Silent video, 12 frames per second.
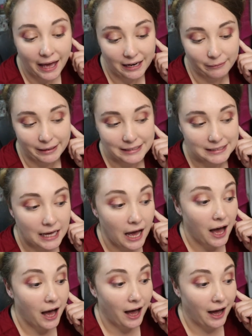Anyways,
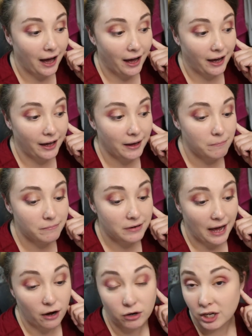I
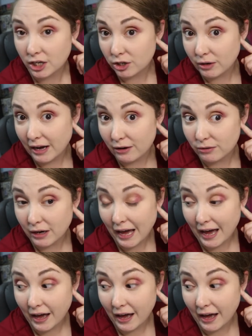am now gonna go down